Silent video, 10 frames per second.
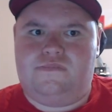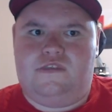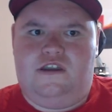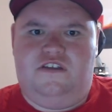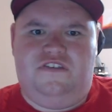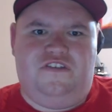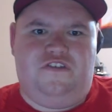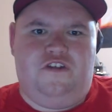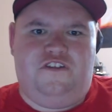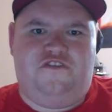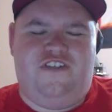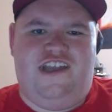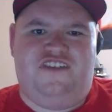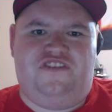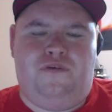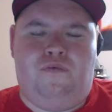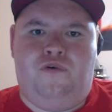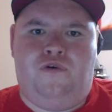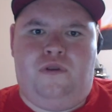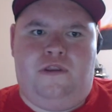a flashy
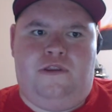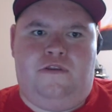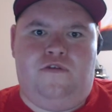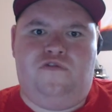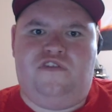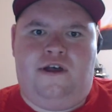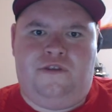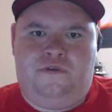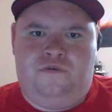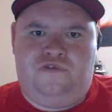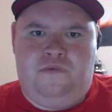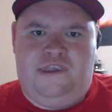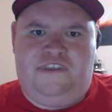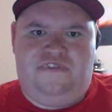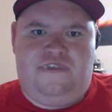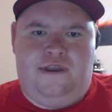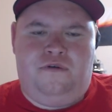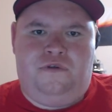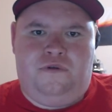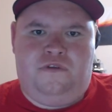word in a news article to make it sound
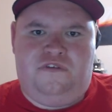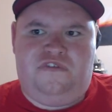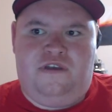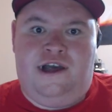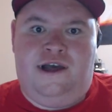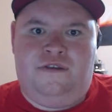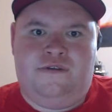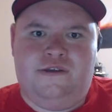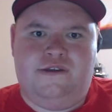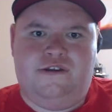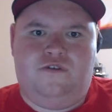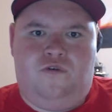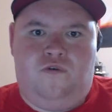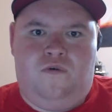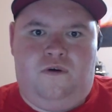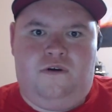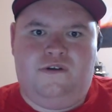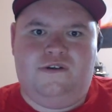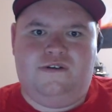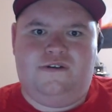good. It's the hardcore,
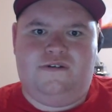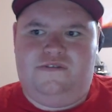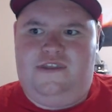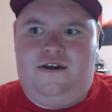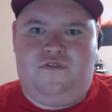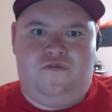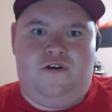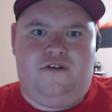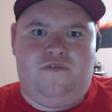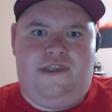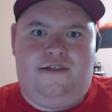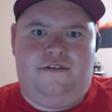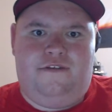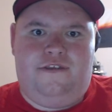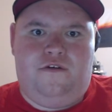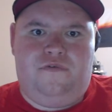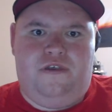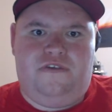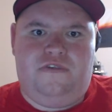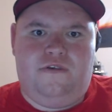downright reality of this.